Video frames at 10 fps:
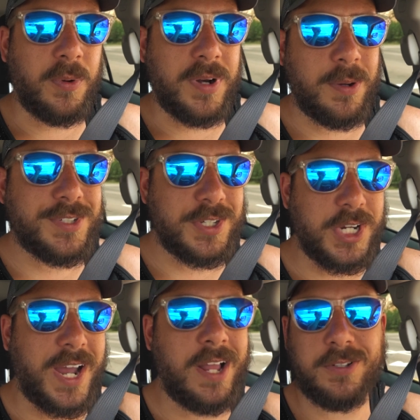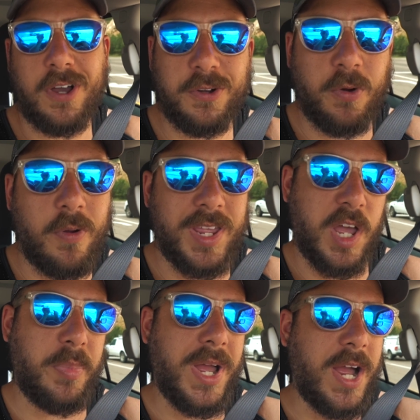When I was a child, all growing
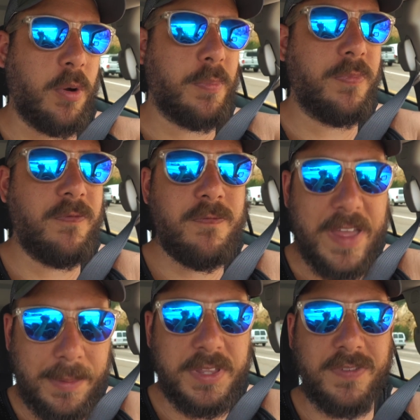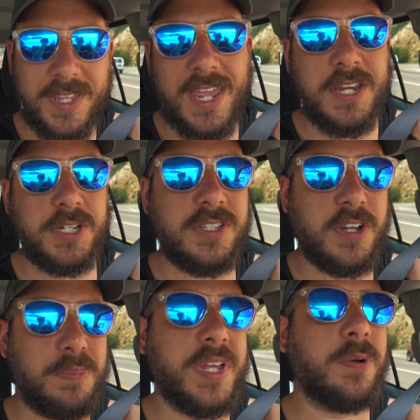up, our family vacations,
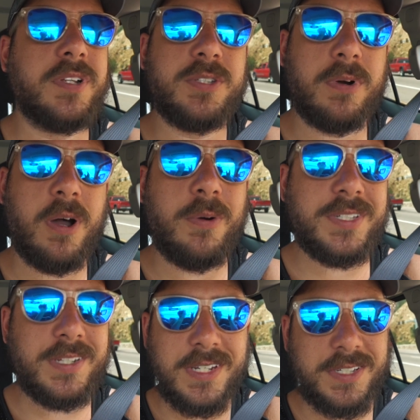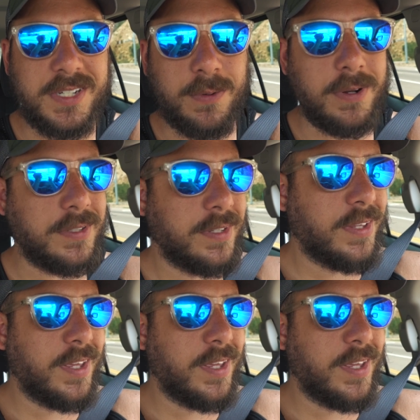our big ones, were always to Disney World